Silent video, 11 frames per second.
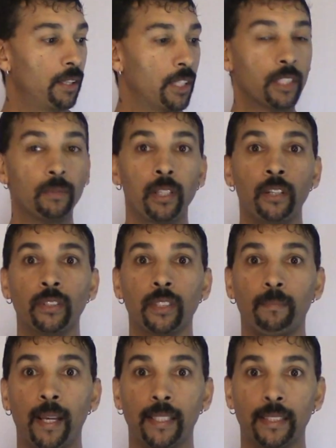This one here is a
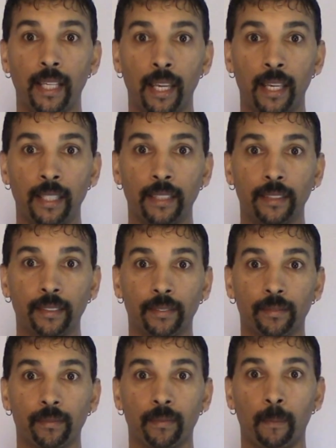bass A,
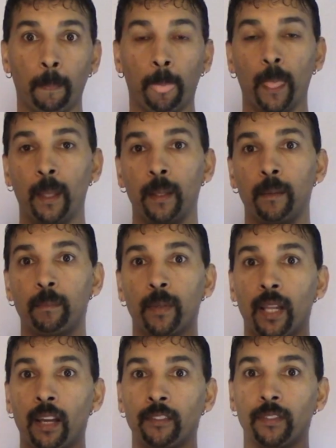but
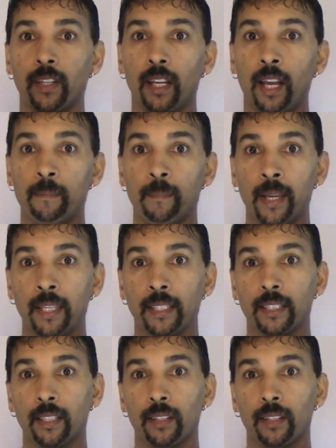I make